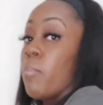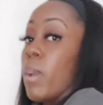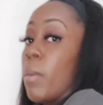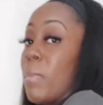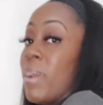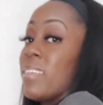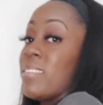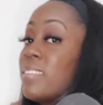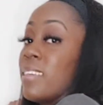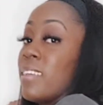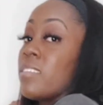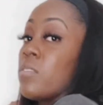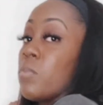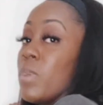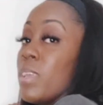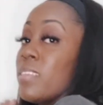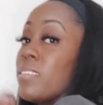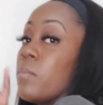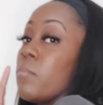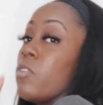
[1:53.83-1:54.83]
By my
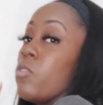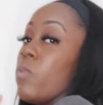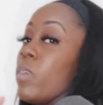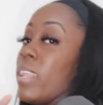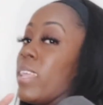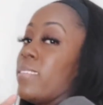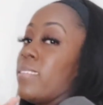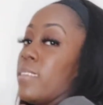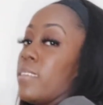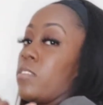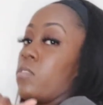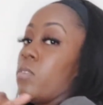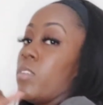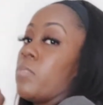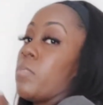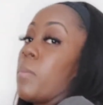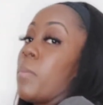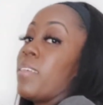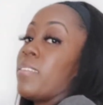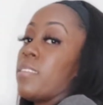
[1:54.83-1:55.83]
6 weeks, I'm doing that 6
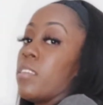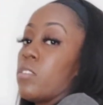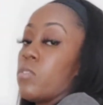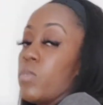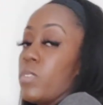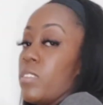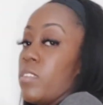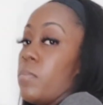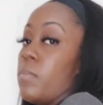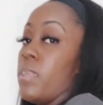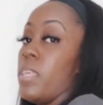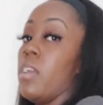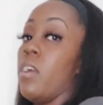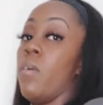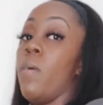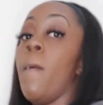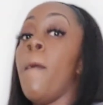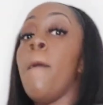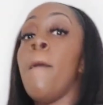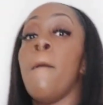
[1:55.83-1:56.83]
weeks. By my 6 weeks, it'll be
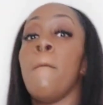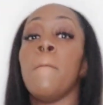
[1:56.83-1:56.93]
gone.